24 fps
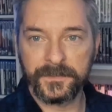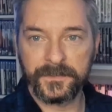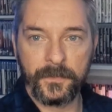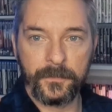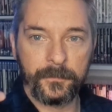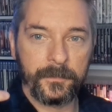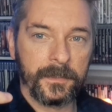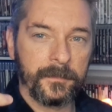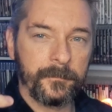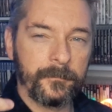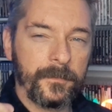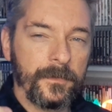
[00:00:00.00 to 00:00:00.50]
so
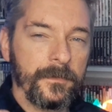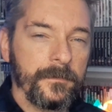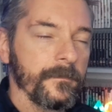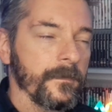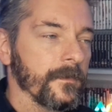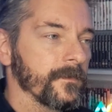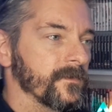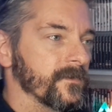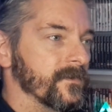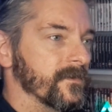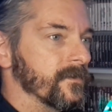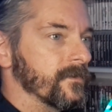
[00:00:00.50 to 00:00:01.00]
I'm going to move
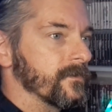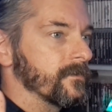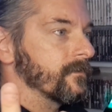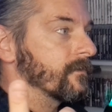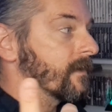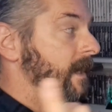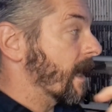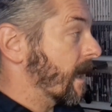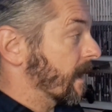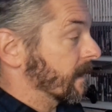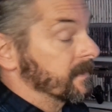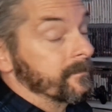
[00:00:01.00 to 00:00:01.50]
on to
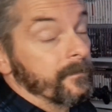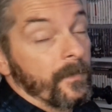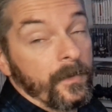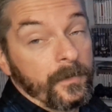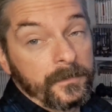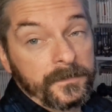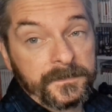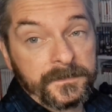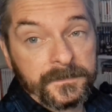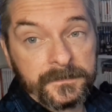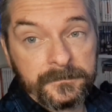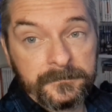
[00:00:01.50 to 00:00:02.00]

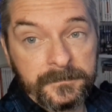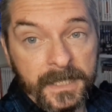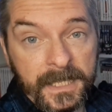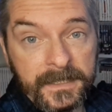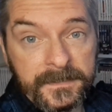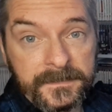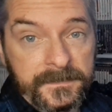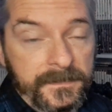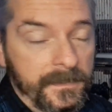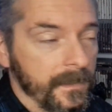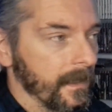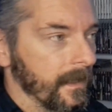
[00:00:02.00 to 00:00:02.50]
Xbox next.